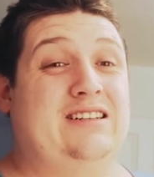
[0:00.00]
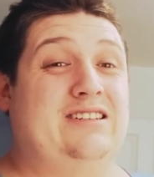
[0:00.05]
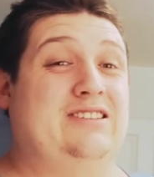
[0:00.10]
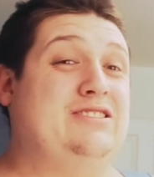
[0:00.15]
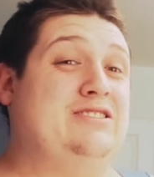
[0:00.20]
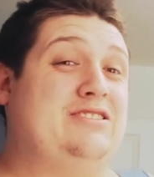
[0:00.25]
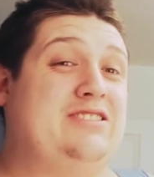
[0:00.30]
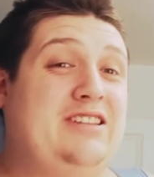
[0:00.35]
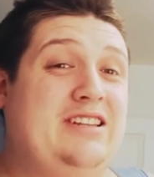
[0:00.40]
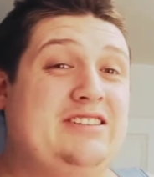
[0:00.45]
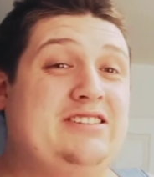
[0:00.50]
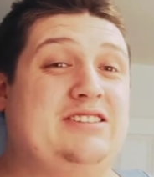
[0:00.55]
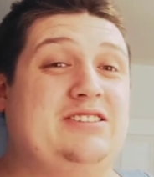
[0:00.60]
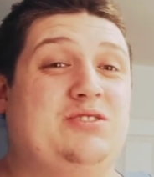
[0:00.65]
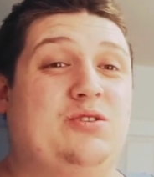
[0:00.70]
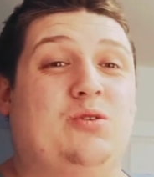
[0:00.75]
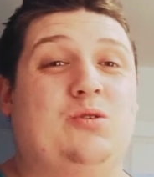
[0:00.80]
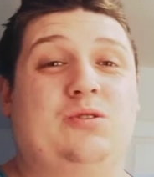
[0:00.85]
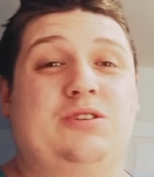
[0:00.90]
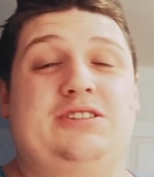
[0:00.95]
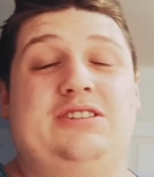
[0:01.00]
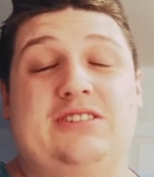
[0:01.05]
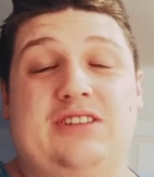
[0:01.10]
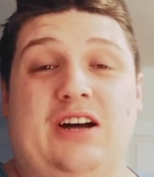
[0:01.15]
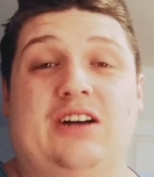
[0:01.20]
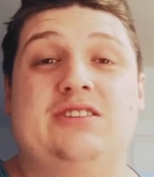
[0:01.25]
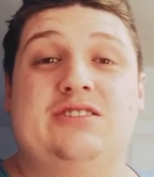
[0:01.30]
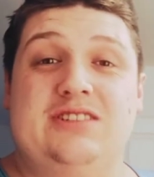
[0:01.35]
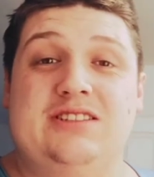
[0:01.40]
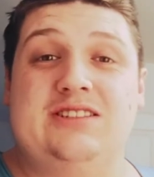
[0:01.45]
So this
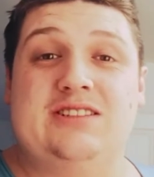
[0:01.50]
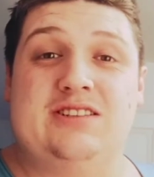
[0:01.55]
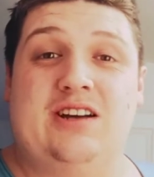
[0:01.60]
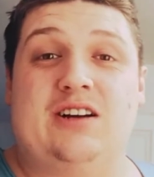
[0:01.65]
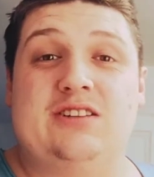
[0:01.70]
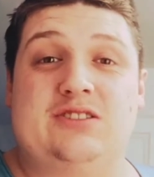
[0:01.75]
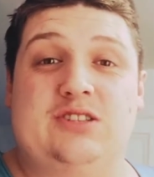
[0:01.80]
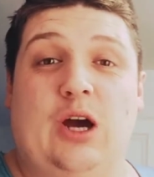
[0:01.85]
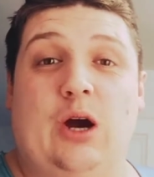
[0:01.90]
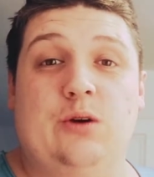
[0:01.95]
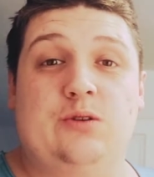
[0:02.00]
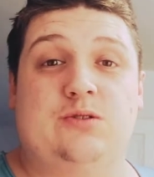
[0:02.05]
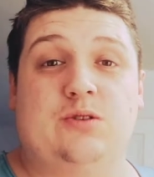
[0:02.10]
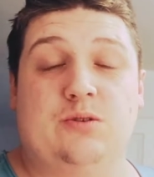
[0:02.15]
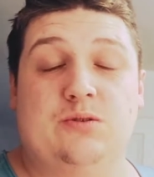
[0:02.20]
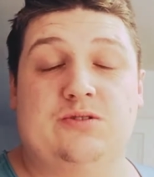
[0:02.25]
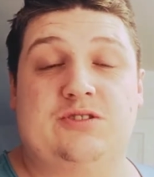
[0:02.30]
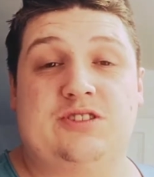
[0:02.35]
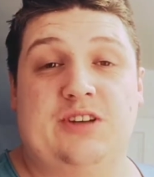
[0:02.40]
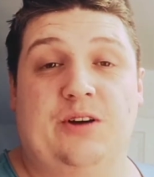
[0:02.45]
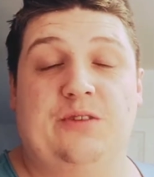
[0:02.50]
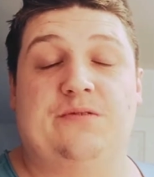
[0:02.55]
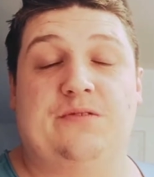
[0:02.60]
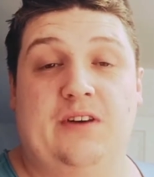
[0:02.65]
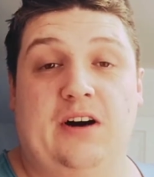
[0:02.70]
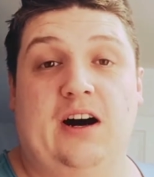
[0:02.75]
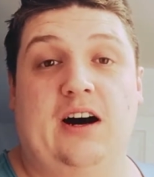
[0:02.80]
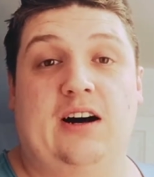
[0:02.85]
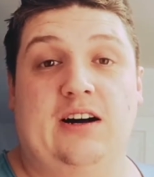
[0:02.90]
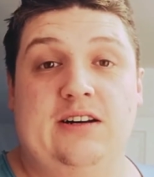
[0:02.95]
is our total so far.
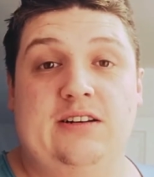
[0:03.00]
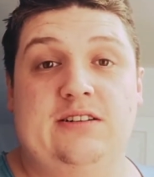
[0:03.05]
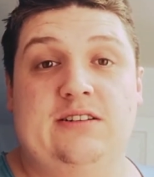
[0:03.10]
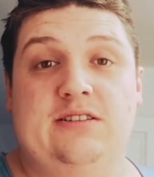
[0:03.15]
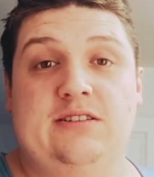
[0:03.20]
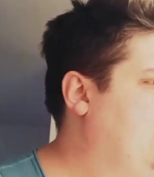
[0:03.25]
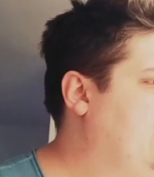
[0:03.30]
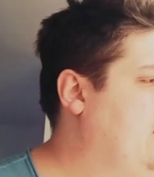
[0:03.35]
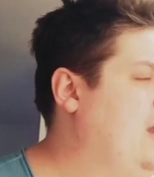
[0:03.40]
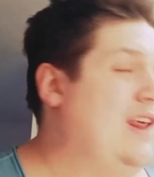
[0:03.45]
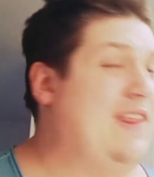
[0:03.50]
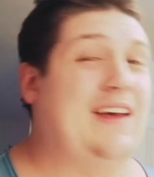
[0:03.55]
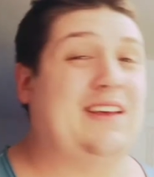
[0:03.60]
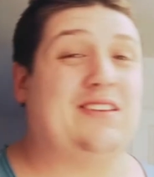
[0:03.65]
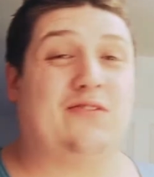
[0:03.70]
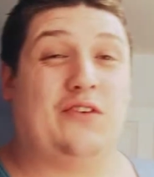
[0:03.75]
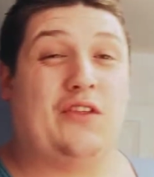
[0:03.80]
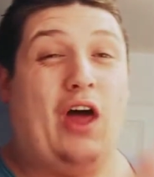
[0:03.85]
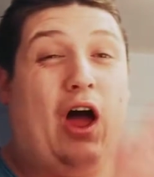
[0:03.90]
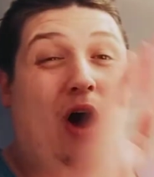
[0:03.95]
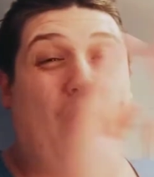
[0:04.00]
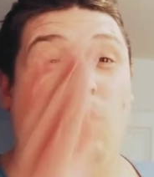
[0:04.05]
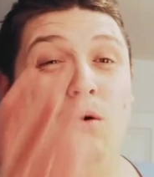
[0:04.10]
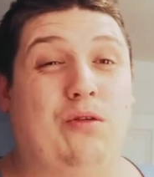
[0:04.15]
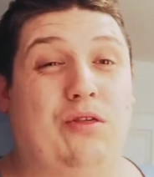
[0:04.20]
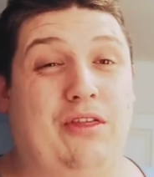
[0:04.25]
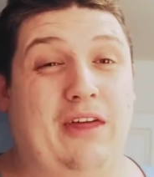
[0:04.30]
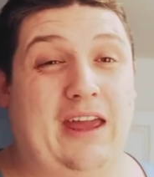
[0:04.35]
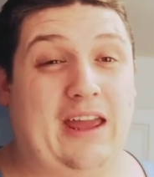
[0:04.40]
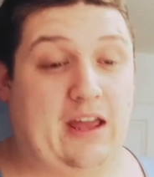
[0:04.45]
That's for the whole
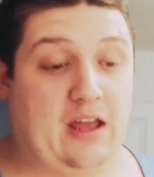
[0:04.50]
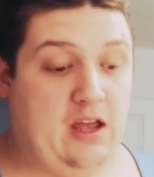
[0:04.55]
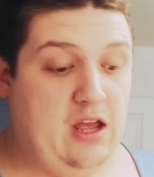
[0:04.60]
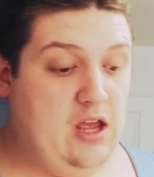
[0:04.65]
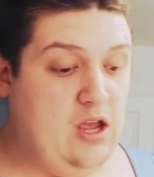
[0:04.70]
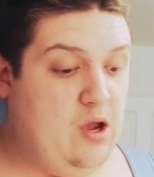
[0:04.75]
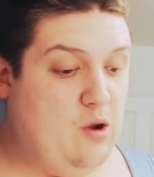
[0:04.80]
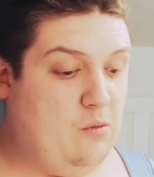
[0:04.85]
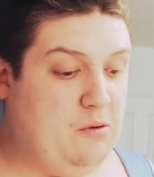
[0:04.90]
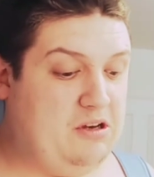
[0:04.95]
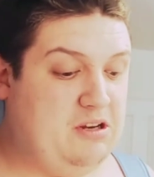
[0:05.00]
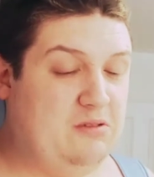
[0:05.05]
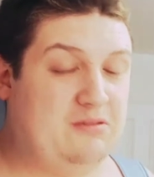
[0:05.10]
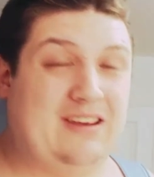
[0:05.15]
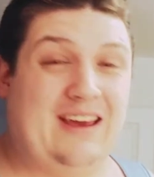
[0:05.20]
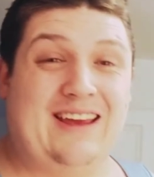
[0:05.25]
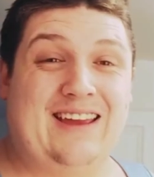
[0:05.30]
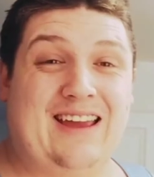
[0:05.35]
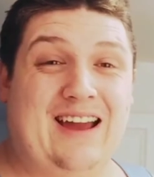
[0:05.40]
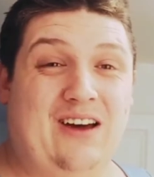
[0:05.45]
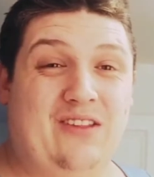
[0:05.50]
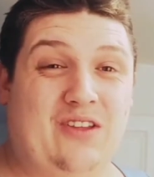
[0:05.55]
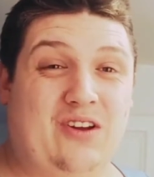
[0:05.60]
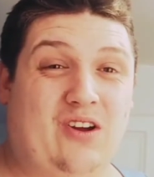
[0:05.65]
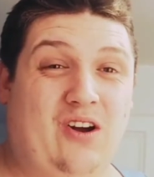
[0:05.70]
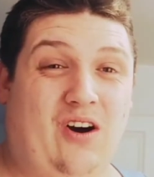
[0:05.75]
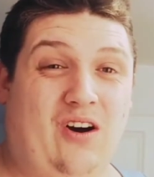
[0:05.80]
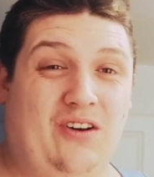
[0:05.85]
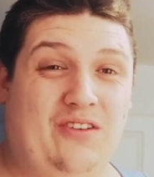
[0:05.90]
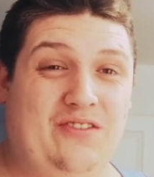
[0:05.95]
thing. When you take out the
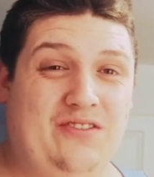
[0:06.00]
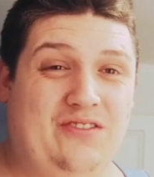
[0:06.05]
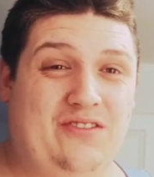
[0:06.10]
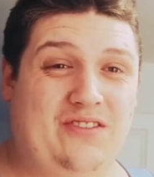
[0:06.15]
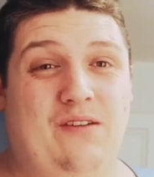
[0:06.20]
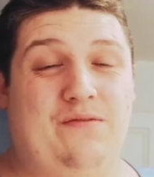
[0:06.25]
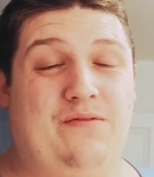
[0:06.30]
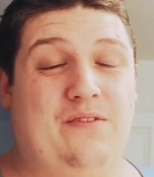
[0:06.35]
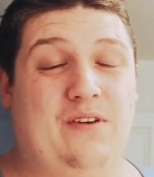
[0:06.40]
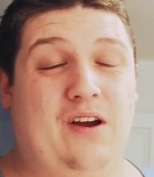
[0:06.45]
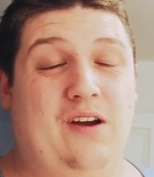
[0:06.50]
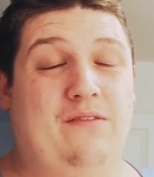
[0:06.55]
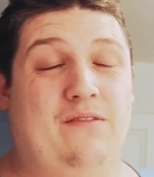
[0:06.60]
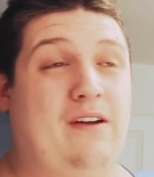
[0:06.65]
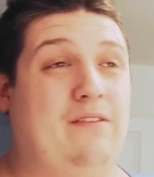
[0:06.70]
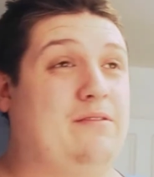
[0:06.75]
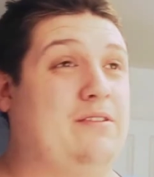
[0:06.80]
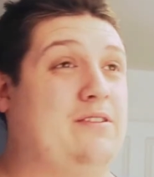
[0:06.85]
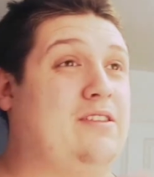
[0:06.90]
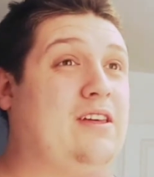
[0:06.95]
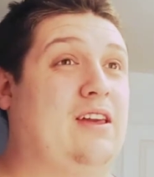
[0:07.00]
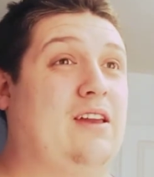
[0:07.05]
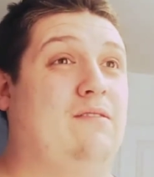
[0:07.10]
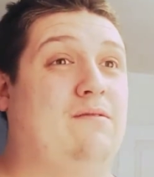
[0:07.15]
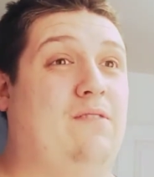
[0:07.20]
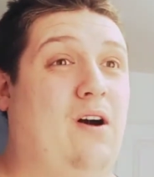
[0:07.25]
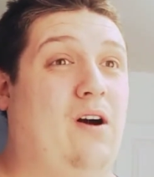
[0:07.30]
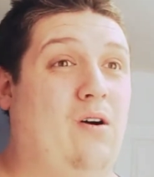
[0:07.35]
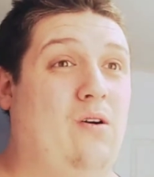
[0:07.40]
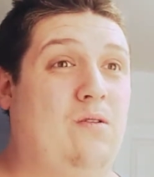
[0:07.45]
cost of everything
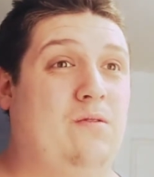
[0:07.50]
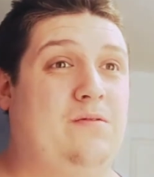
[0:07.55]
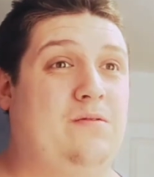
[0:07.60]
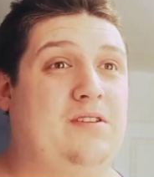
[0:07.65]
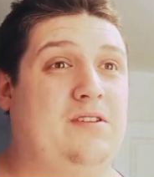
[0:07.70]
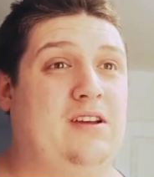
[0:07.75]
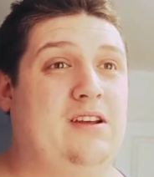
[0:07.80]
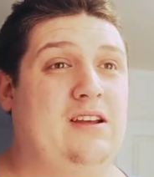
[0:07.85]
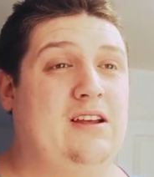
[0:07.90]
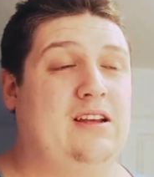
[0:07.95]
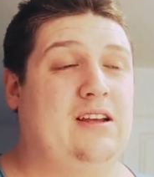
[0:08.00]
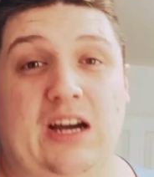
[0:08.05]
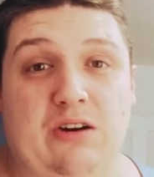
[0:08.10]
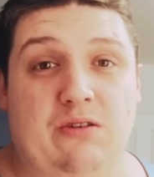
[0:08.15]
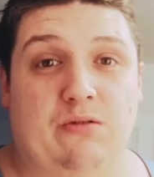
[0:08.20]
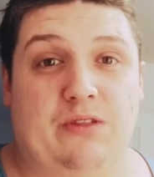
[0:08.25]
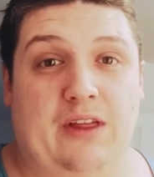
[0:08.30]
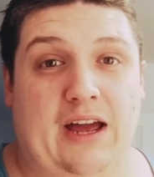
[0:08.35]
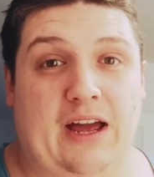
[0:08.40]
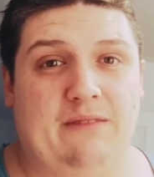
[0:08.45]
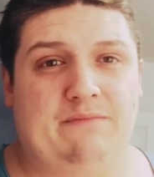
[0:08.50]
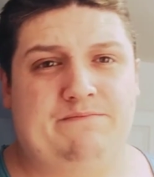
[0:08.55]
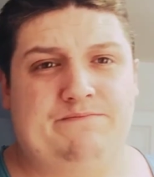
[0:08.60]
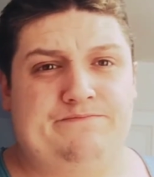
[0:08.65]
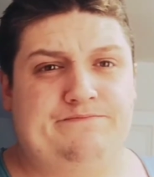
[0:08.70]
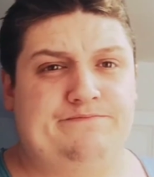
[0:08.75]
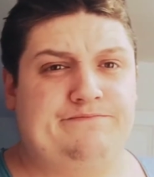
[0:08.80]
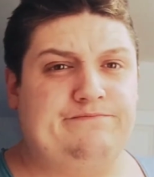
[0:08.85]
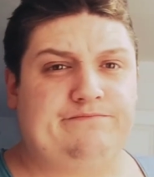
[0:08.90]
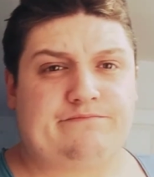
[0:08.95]
involved, all that,
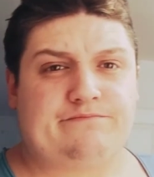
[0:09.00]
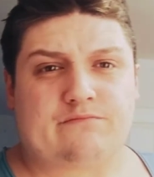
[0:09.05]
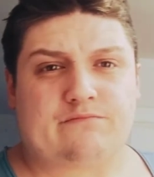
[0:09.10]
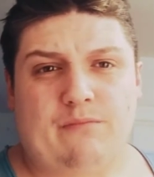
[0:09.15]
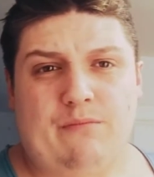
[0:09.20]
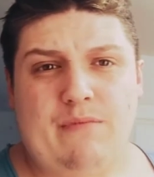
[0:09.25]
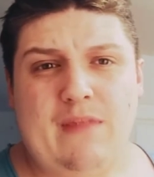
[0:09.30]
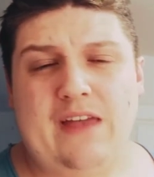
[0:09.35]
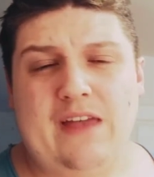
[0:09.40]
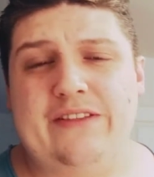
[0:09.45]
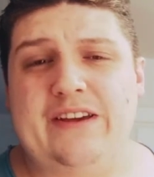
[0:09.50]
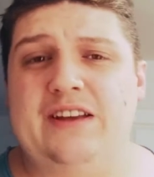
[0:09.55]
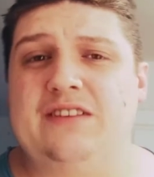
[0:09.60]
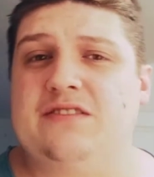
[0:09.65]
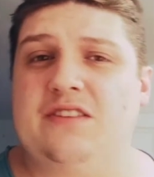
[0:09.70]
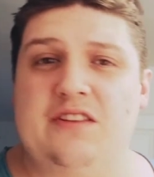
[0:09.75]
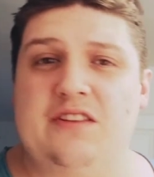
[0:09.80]
these are the